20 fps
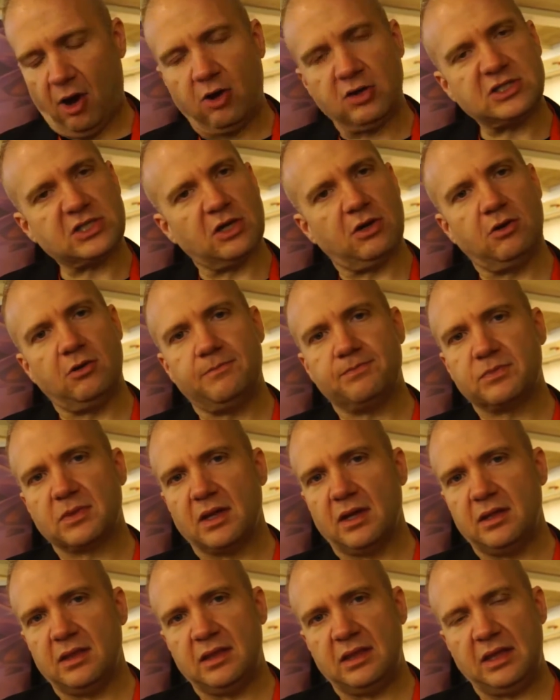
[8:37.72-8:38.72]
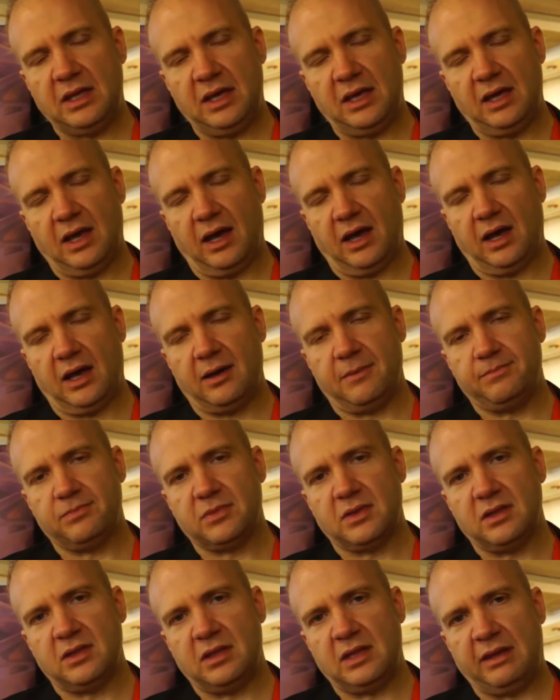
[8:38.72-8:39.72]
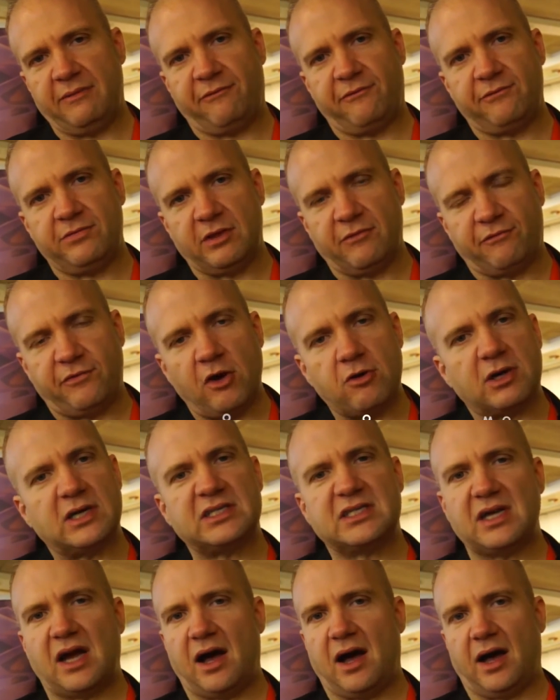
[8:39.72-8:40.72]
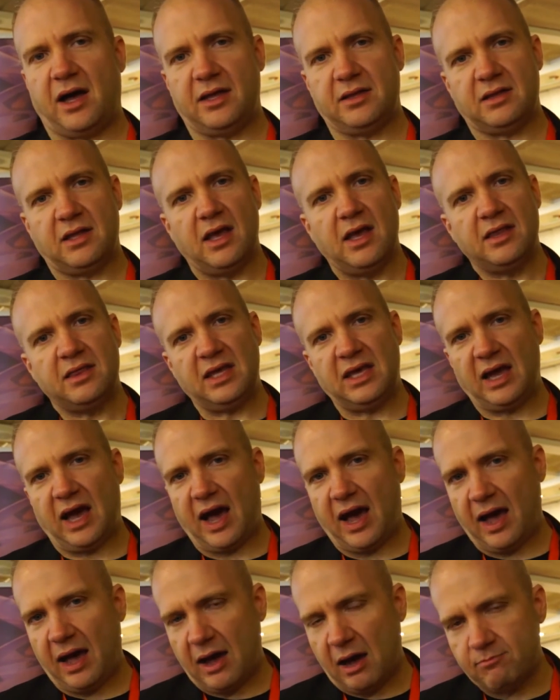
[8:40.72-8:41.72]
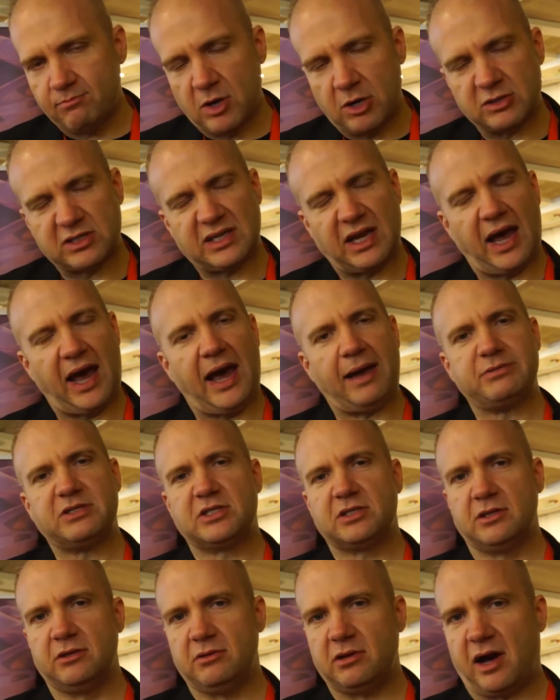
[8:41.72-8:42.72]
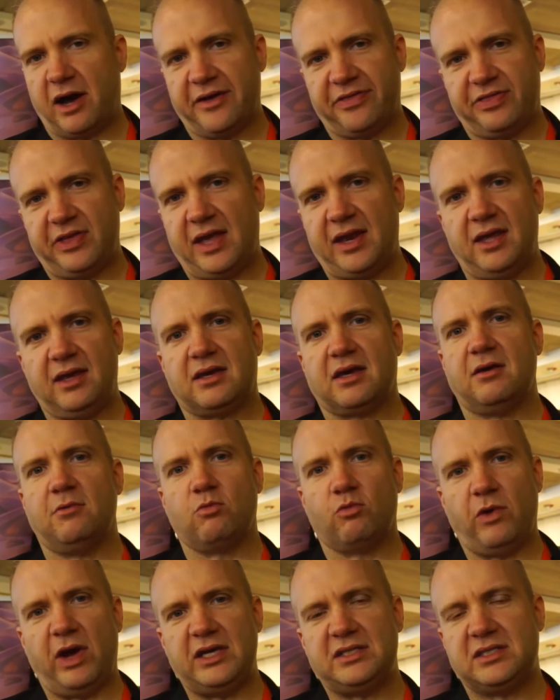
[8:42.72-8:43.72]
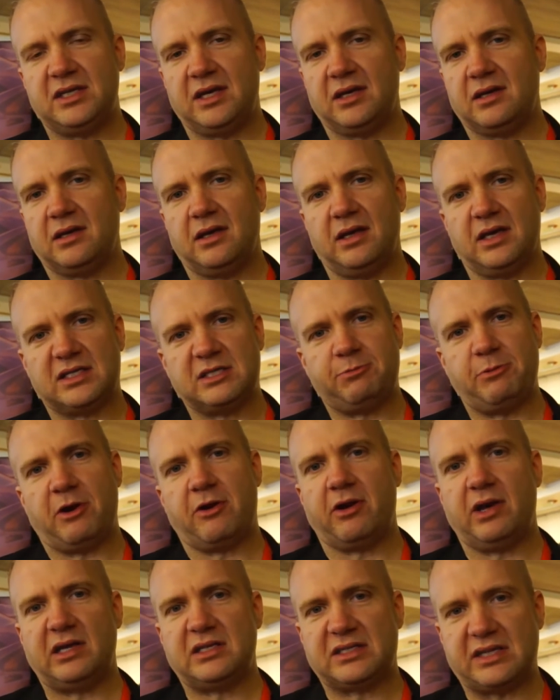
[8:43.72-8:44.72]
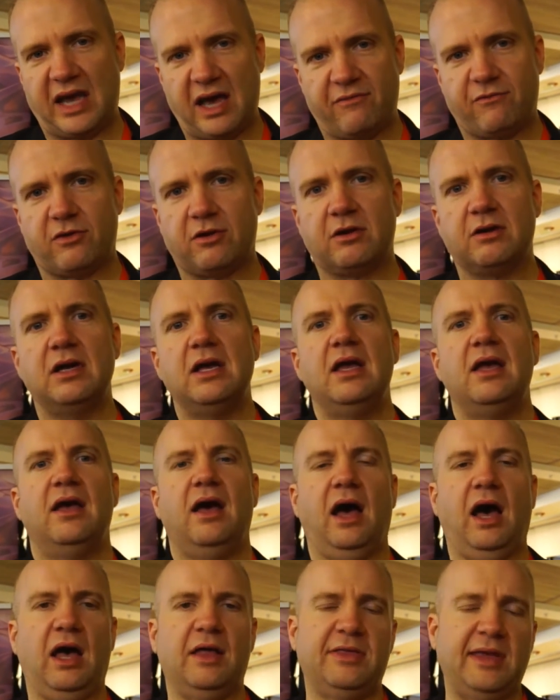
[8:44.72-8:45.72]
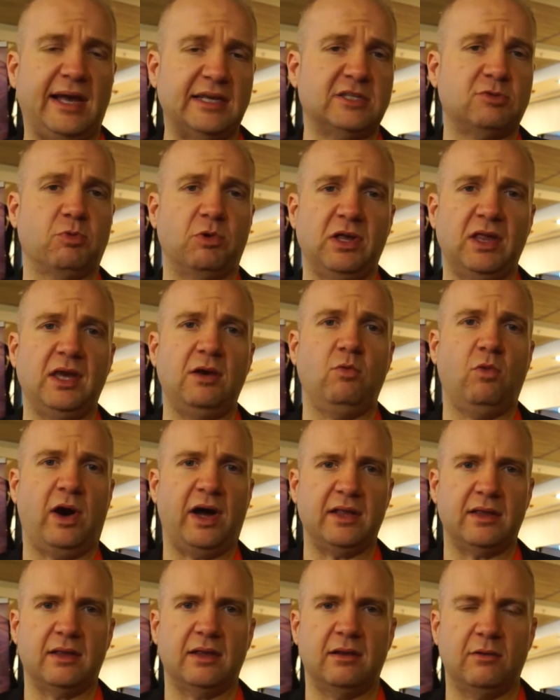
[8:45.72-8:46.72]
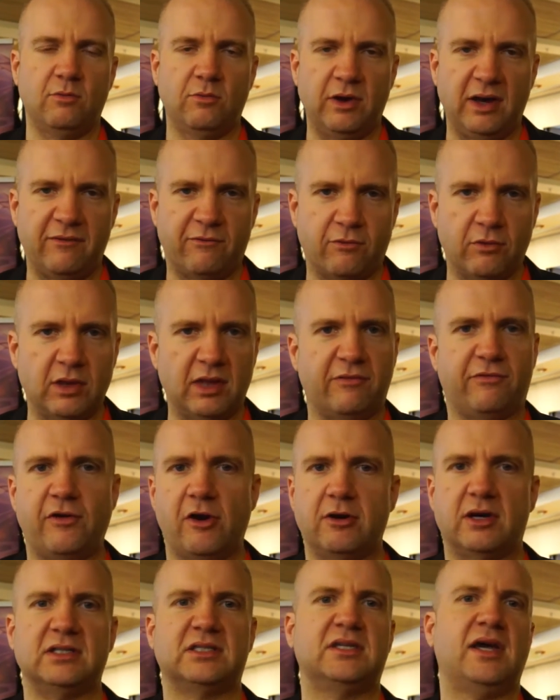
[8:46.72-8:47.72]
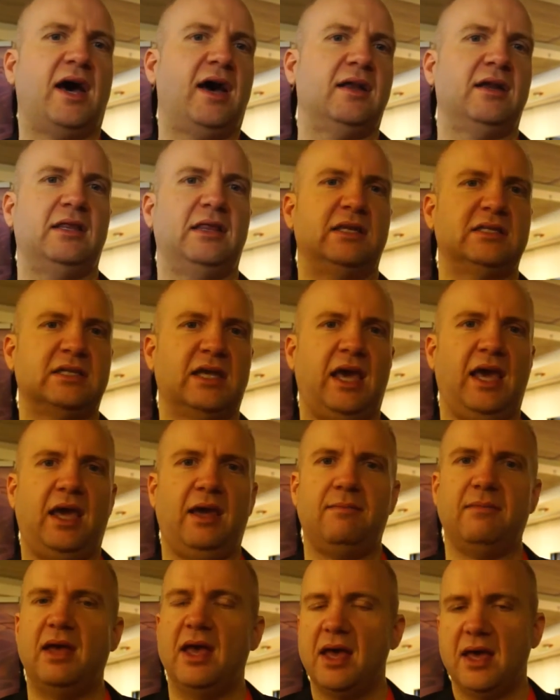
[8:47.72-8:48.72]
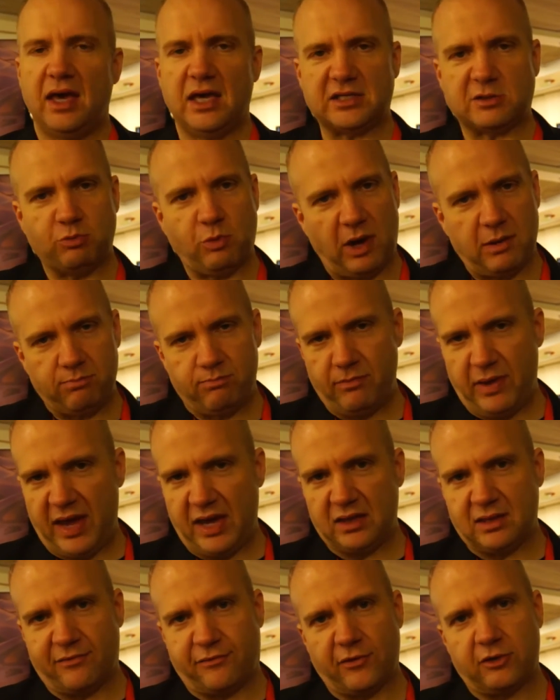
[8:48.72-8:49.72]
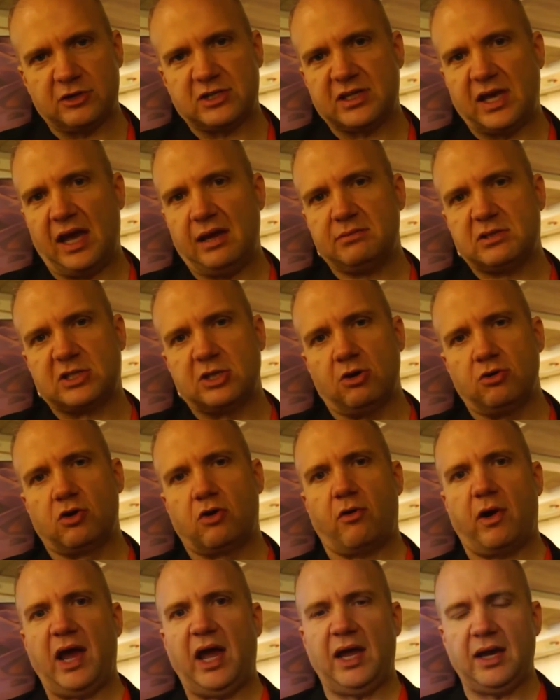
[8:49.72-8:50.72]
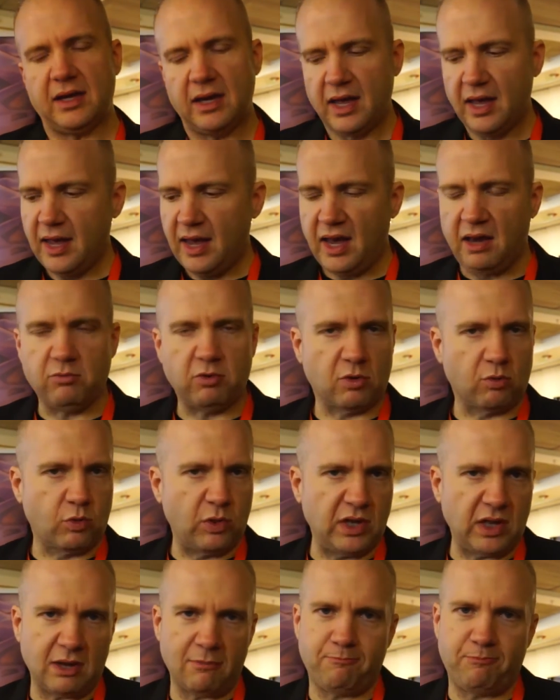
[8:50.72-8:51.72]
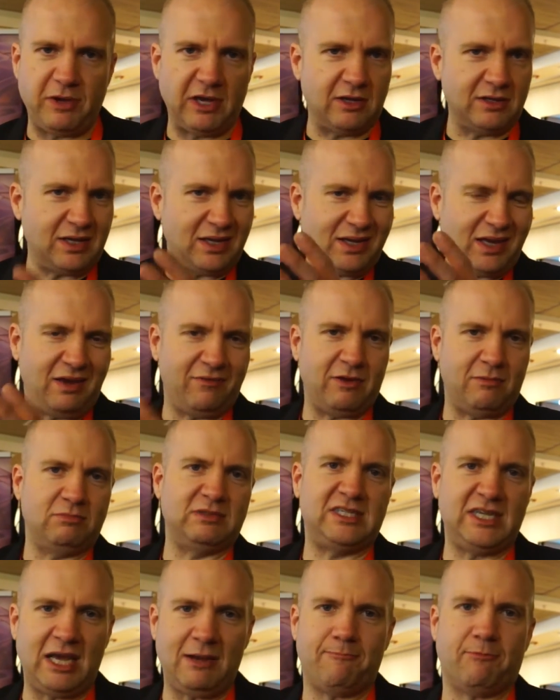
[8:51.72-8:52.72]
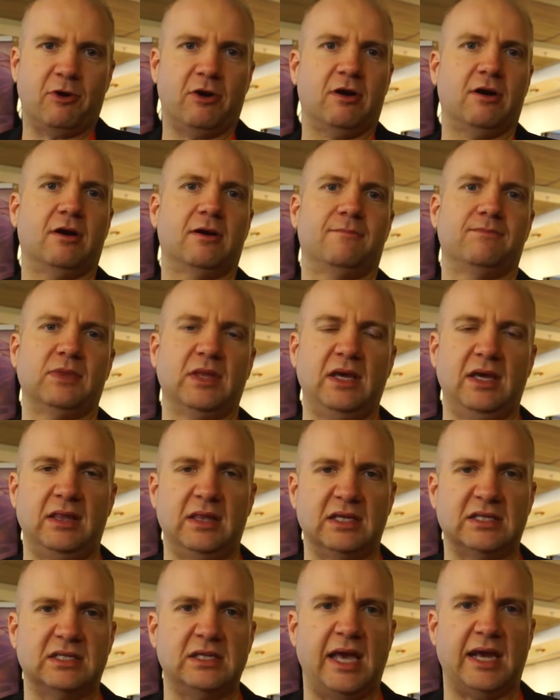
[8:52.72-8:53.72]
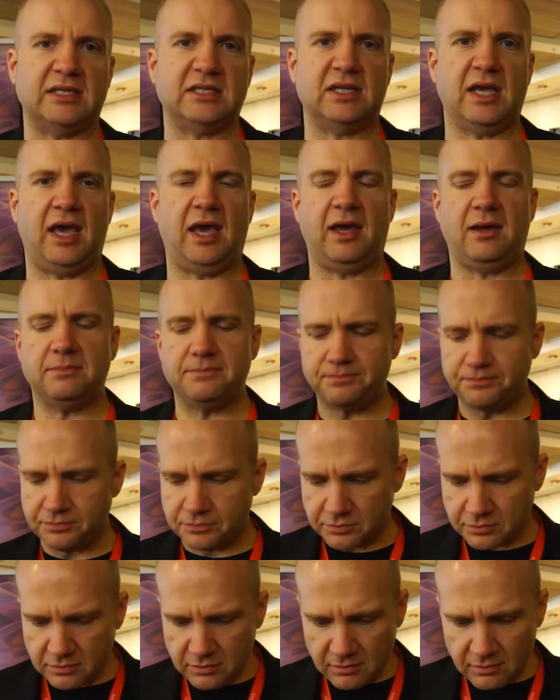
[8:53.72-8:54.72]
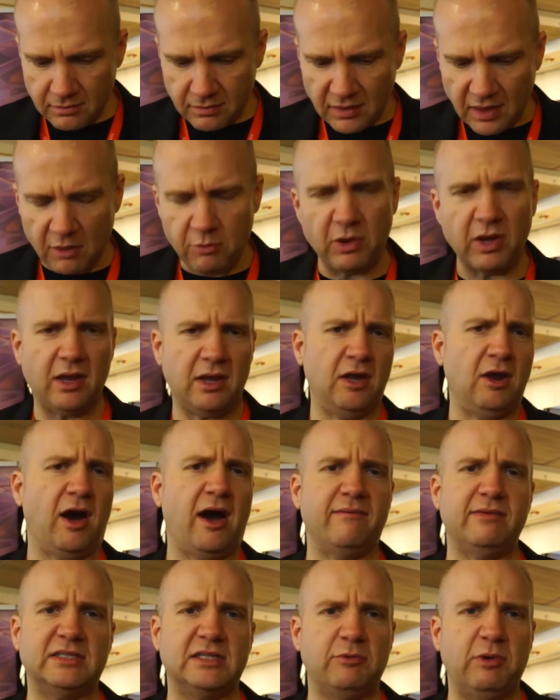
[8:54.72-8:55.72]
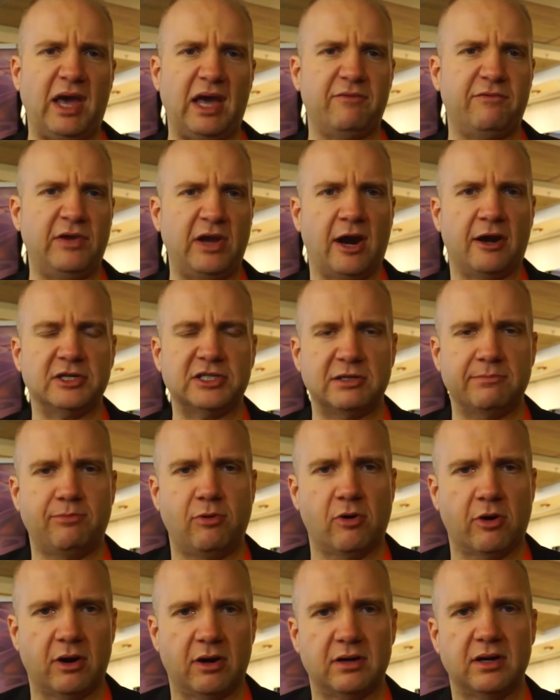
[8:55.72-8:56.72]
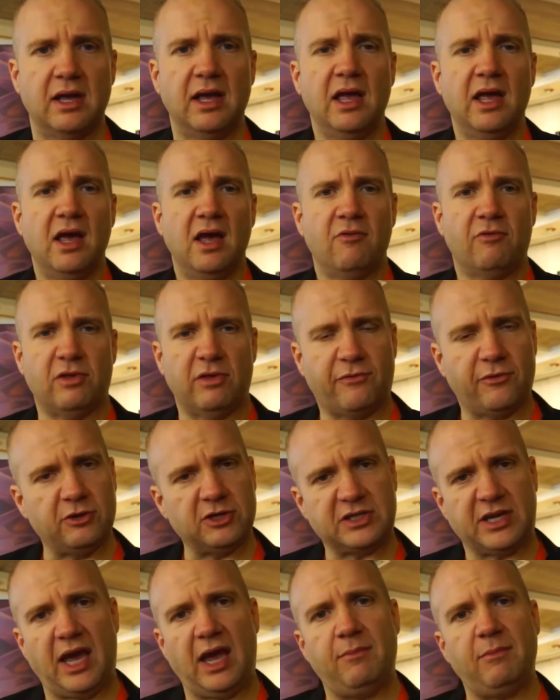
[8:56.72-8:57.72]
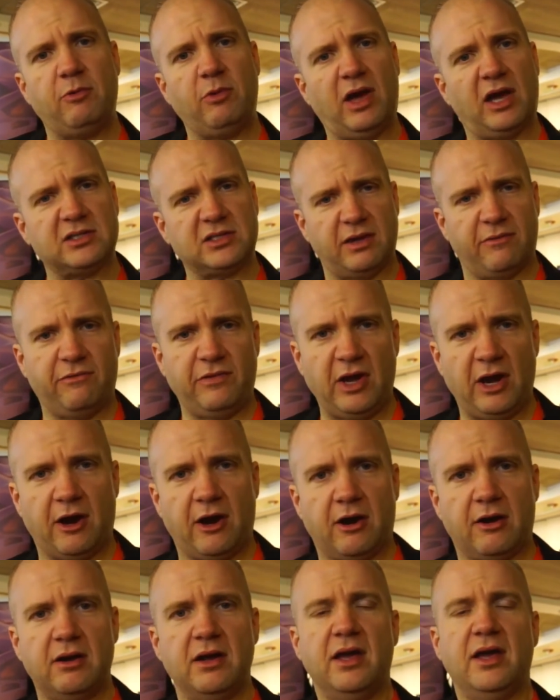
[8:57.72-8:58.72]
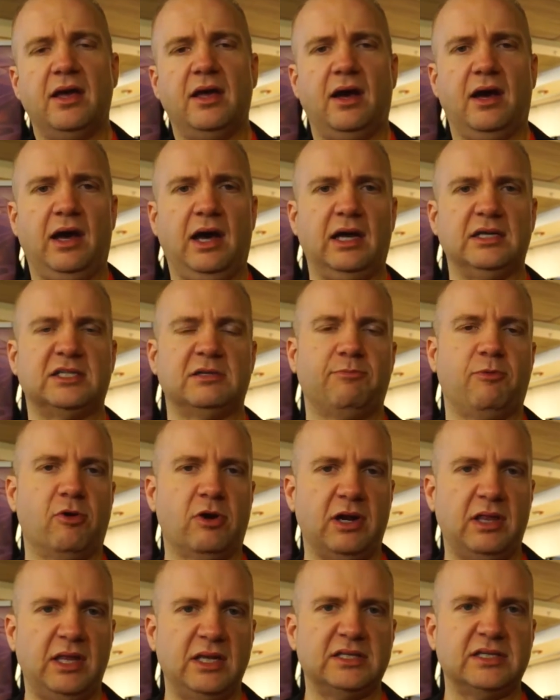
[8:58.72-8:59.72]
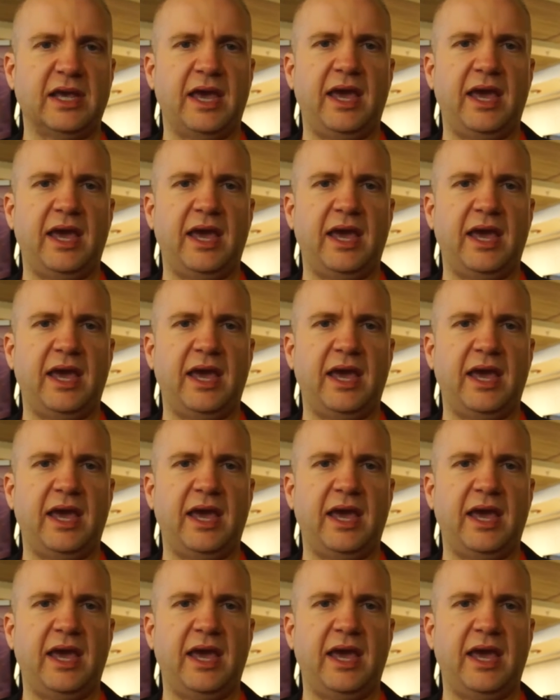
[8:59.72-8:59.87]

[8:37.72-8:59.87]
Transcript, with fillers: also, the, uh, the, the focus on the most absolute authentic racing experience ever. Uh, that's really what we've really focused on in this game. It's what made the first game so great, and we're really building even deeper in this next game. We, you know, obviously we had VR support for the first game, but we also have VR uh, support in this